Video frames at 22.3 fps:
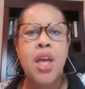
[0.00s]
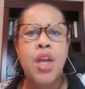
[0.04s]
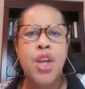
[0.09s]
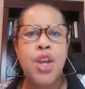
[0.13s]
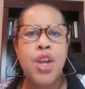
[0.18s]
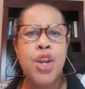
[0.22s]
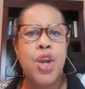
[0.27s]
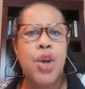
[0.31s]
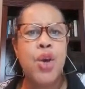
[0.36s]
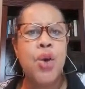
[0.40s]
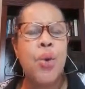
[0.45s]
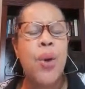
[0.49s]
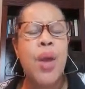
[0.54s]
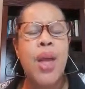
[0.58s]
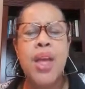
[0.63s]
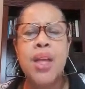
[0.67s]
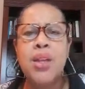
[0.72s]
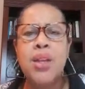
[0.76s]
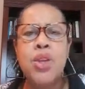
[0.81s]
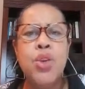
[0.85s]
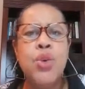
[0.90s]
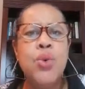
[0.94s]

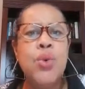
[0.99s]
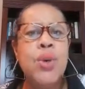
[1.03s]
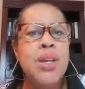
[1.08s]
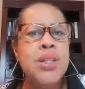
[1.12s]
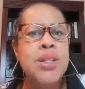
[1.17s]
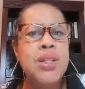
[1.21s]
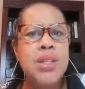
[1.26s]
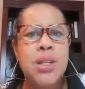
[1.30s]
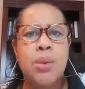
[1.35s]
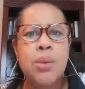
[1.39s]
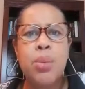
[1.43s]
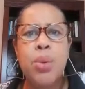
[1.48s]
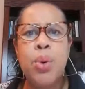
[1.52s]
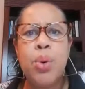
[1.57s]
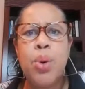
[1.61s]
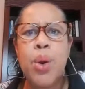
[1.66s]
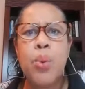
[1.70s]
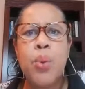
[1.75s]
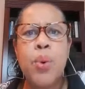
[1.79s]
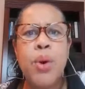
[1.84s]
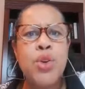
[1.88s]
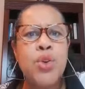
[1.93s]
and you get to the
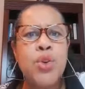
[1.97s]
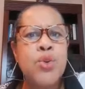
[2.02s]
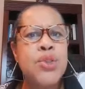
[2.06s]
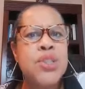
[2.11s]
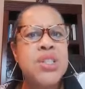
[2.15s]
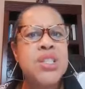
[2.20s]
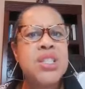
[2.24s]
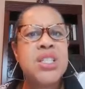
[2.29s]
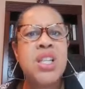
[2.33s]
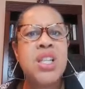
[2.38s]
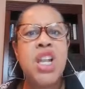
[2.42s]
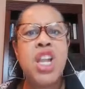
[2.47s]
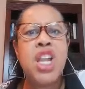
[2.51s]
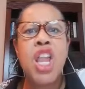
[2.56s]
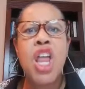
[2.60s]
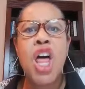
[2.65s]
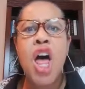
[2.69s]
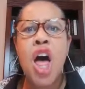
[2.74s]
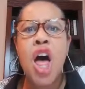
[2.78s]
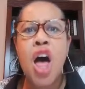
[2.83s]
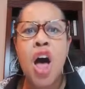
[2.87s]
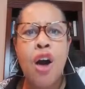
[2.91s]
point where you just
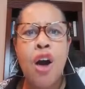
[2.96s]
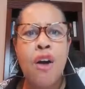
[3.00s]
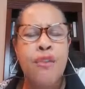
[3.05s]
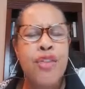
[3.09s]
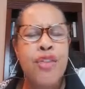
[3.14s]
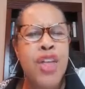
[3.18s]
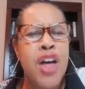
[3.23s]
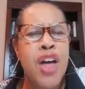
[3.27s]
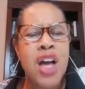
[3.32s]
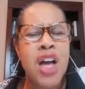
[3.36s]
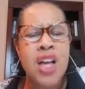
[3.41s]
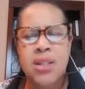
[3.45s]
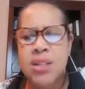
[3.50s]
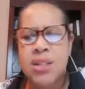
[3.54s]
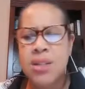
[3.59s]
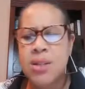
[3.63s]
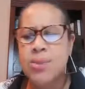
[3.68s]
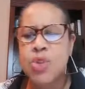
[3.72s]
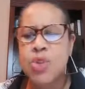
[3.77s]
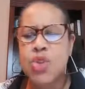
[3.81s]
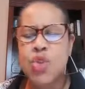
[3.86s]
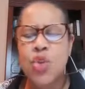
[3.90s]
love the
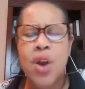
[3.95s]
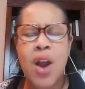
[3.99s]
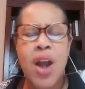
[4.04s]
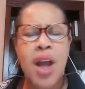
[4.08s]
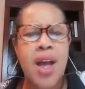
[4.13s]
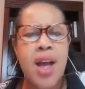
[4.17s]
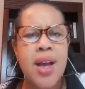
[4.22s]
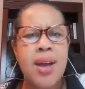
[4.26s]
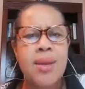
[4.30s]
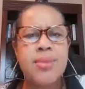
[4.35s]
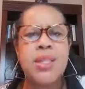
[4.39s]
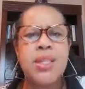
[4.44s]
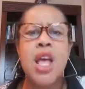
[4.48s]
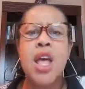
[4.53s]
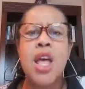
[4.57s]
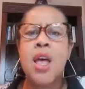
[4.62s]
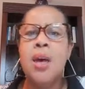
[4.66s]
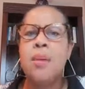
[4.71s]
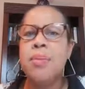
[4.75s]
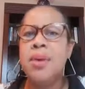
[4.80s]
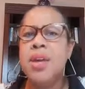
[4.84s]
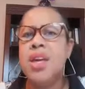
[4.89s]
unsubscribes,
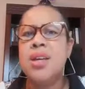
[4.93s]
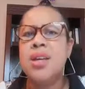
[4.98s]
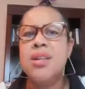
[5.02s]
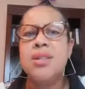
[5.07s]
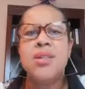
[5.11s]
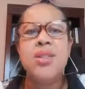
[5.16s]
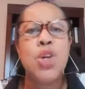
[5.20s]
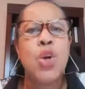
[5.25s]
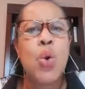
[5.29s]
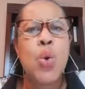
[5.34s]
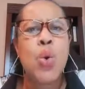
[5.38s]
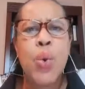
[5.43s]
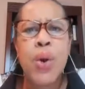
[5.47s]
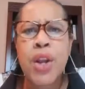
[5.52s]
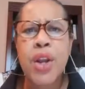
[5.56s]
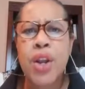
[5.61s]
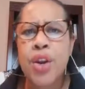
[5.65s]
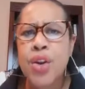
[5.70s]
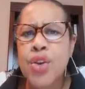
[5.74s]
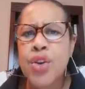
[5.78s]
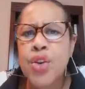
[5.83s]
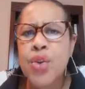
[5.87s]
because the
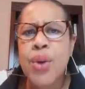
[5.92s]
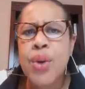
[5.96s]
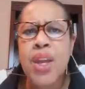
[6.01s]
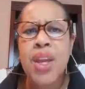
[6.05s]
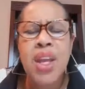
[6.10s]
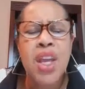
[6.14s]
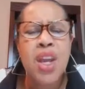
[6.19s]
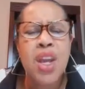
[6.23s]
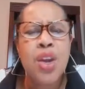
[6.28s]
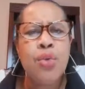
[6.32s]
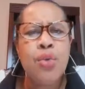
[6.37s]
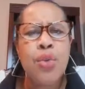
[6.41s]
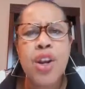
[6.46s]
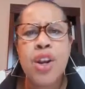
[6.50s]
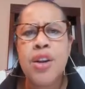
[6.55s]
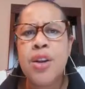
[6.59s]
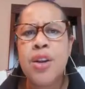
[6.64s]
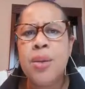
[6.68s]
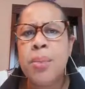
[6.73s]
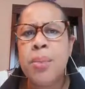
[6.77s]
quicker you can get rid of